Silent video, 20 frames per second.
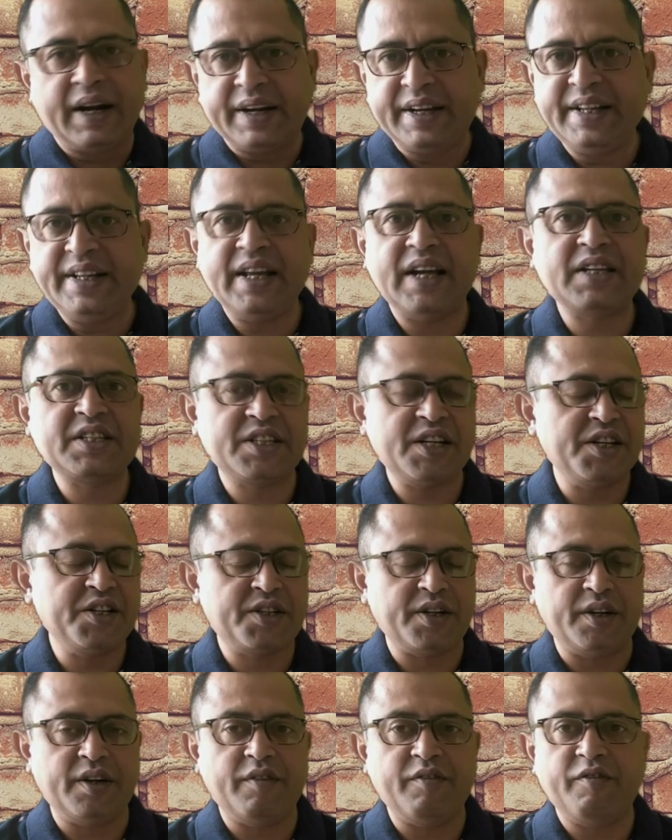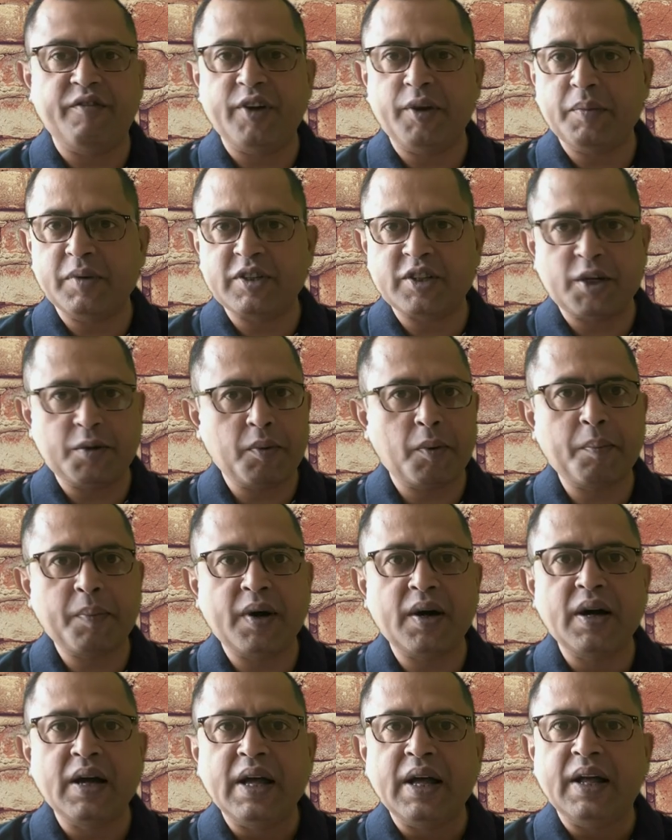de extinction, we must
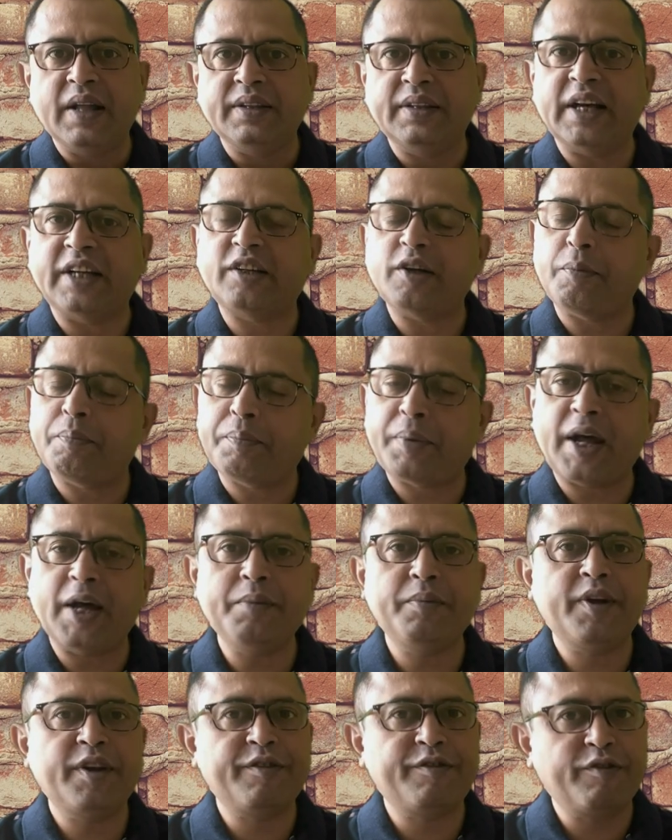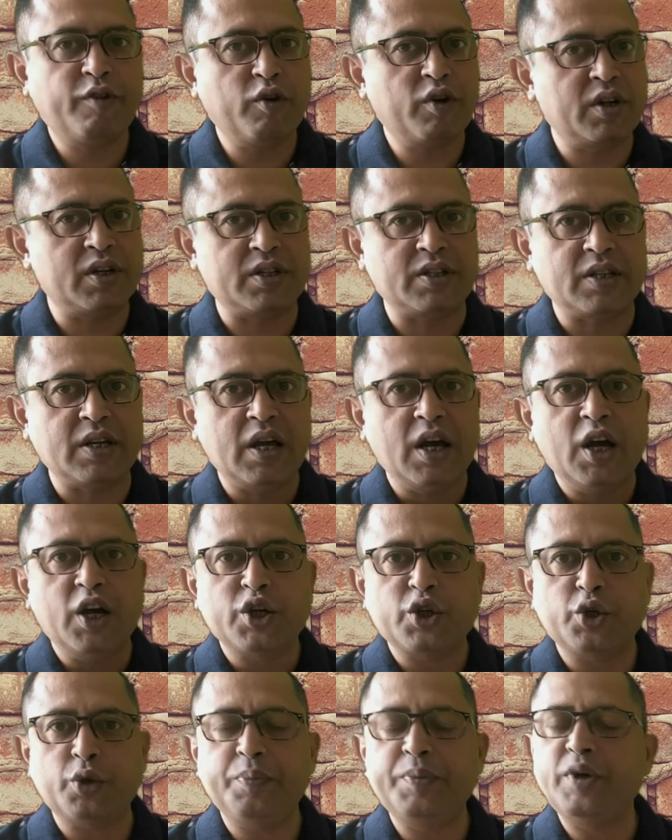remember that our primary focus
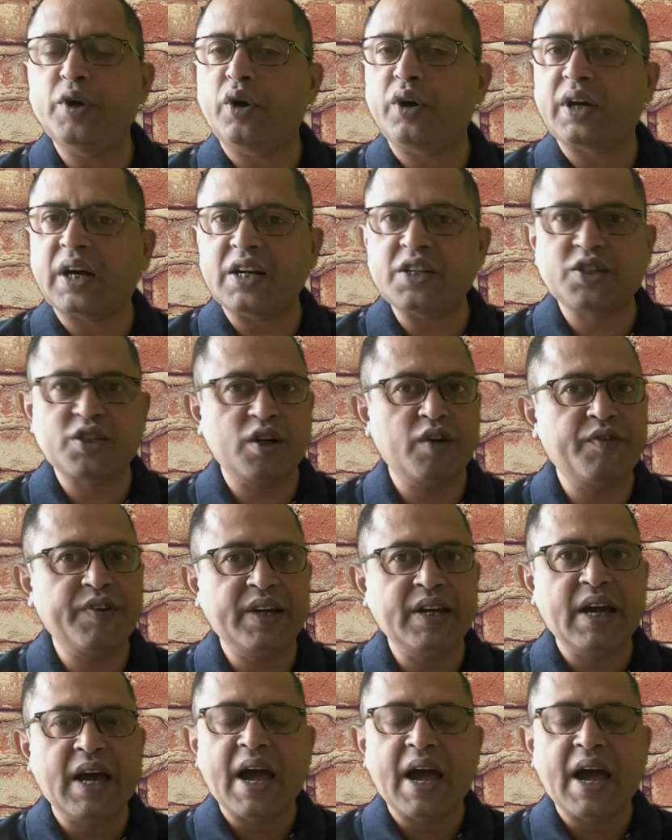should be on conserving